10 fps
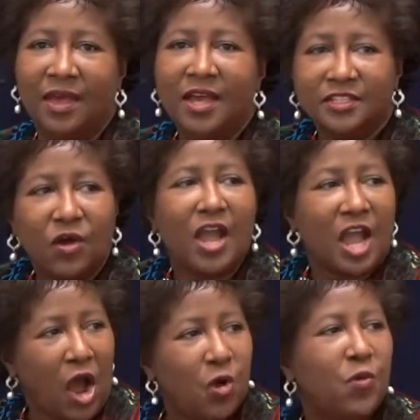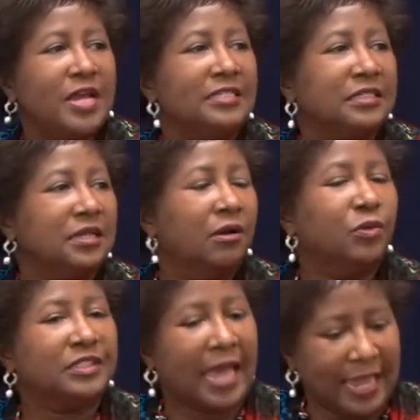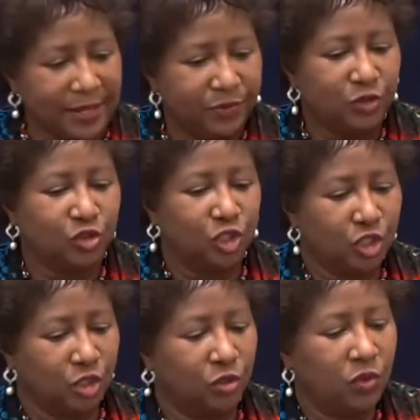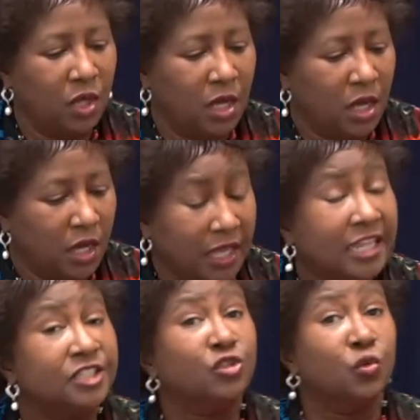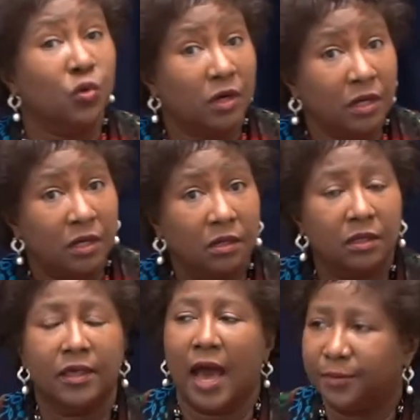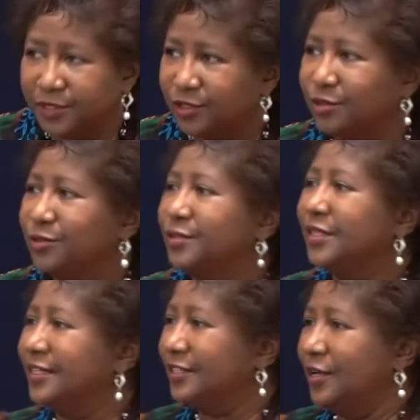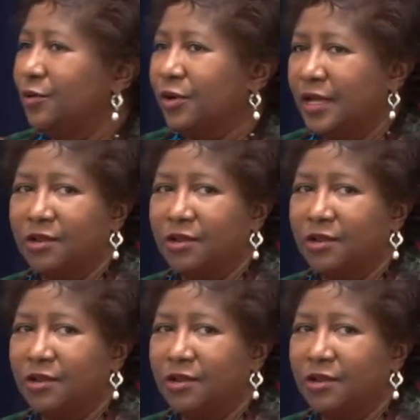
So I always was able to endure the obstacles, etc.,